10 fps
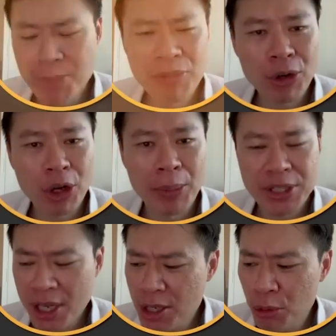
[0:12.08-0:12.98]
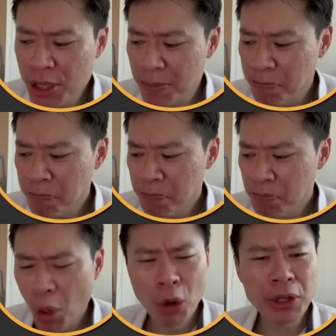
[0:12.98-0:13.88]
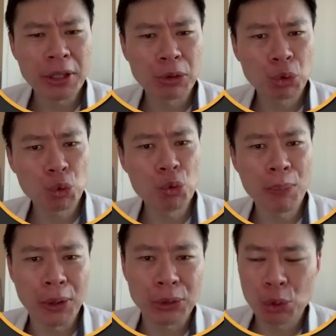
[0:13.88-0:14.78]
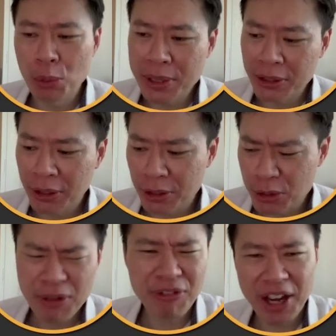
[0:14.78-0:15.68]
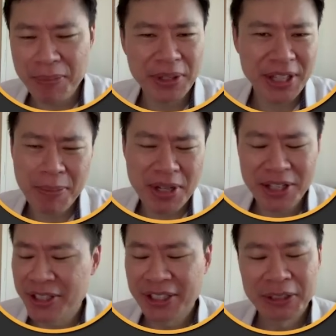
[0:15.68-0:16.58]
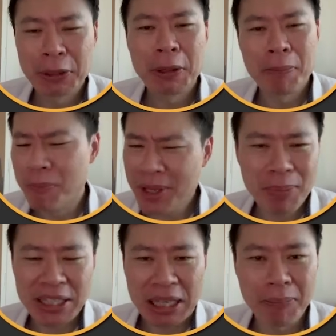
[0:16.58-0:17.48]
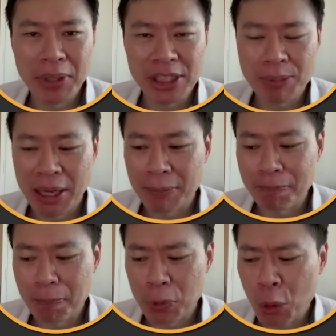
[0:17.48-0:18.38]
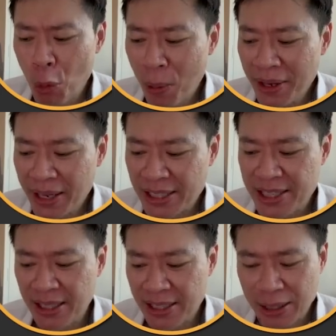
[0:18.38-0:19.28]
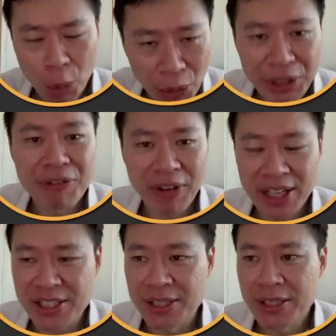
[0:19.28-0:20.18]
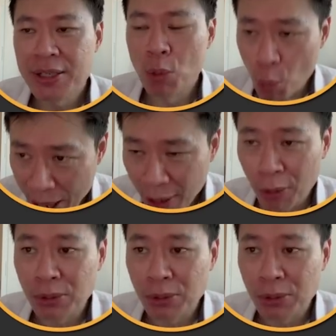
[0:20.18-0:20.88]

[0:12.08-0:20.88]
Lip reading: before comments, hey, you need more than $2.2 million. You need 5 million, 10 million. Big numbers, but no one exactly quantifies it well.